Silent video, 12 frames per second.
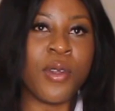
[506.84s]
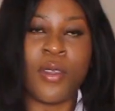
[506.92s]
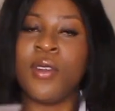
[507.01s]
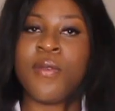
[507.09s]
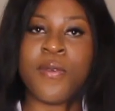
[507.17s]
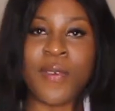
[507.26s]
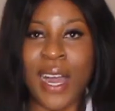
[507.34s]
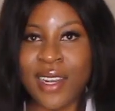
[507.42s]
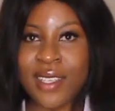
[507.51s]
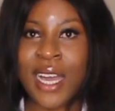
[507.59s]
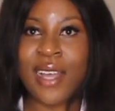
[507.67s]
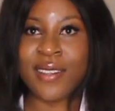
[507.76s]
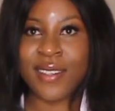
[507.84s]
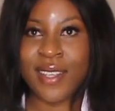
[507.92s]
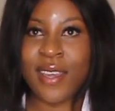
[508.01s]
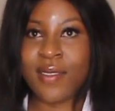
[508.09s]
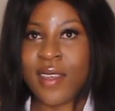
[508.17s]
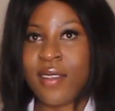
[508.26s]
you know, for Valentine's
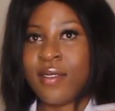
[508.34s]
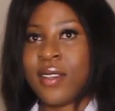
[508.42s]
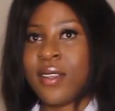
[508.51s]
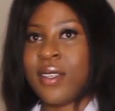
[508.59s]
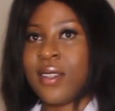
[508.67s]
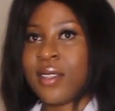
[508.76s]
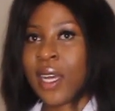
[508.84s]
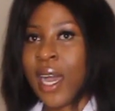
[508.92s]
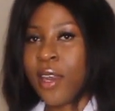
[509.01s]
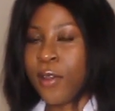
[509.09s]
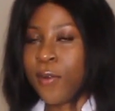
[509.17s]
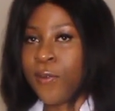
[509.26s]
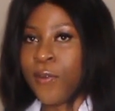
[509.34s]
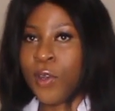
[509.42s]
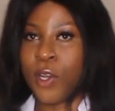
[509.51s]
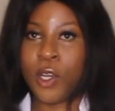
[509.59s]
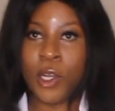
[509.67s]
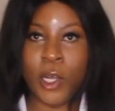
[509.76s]
Day, then this is the kind of
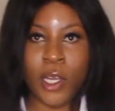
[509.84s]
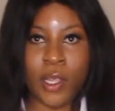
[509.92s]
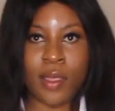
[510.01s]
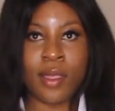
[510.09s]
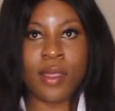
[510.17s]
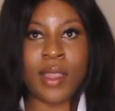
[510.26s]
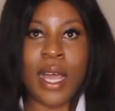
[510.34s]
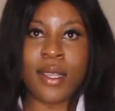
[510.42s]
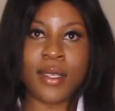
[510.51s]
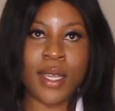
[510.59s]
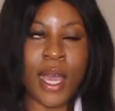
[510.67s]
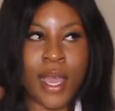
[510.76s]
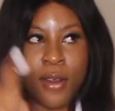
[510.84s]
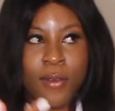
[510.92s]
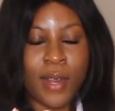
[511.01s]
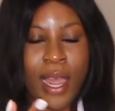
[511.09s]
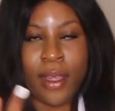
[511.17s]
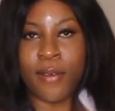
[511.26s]
look that's kind
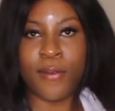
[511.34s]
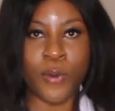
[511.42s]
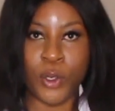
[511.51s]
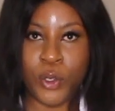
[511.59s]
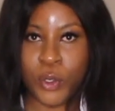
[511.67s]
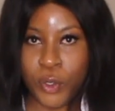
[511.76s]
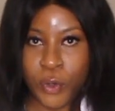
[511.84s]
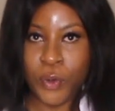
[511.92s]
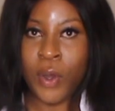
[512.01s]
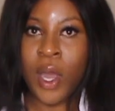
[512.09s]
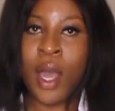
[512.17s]
of like for you.